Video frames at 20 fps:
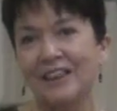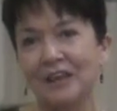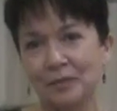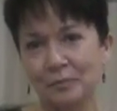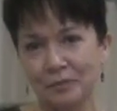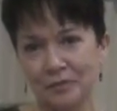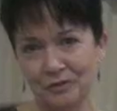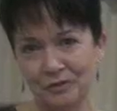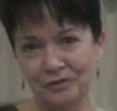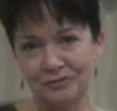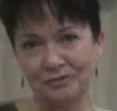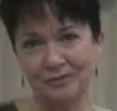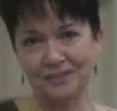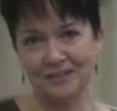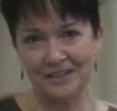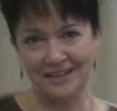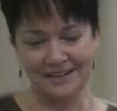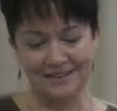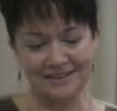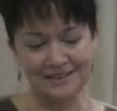They're beautiful,
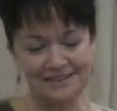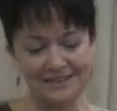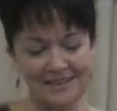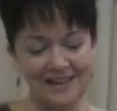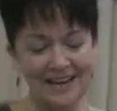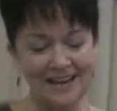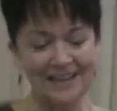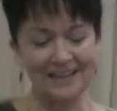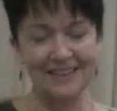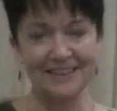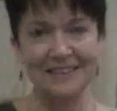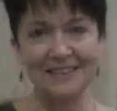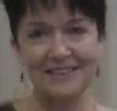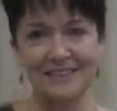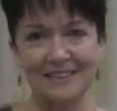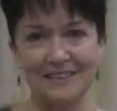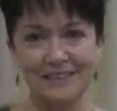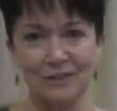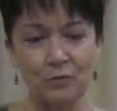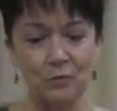yes. And this,
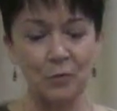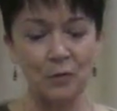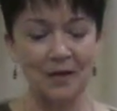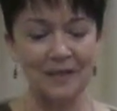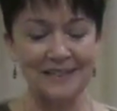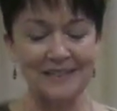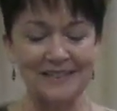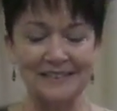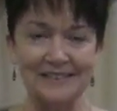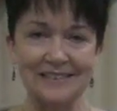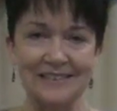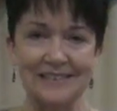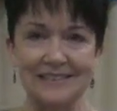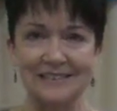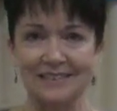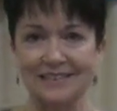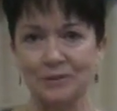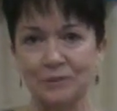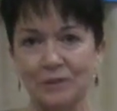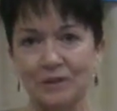what it does
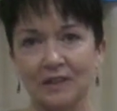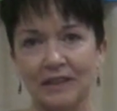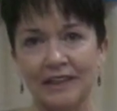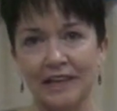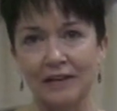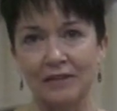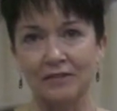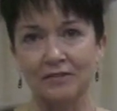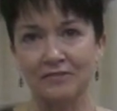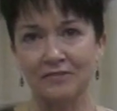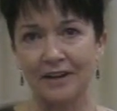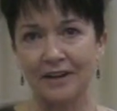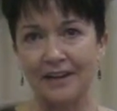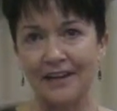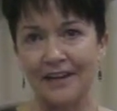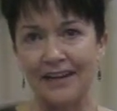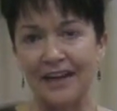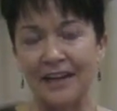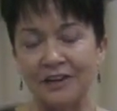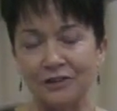is it will clarify
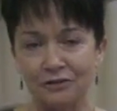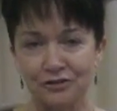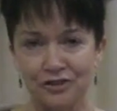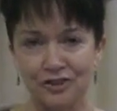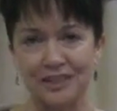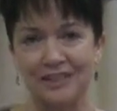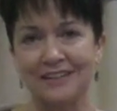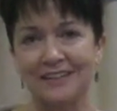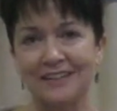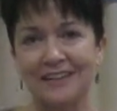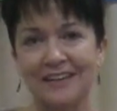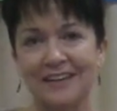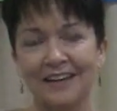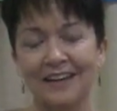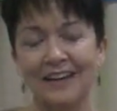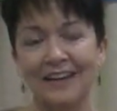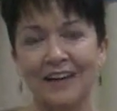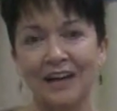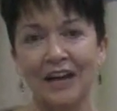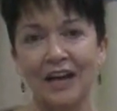energy
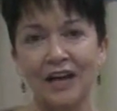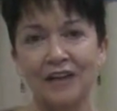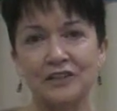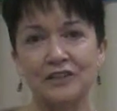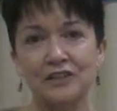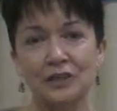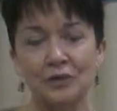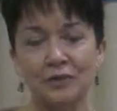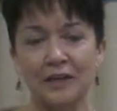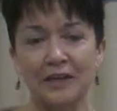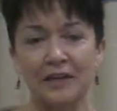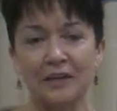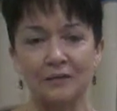so that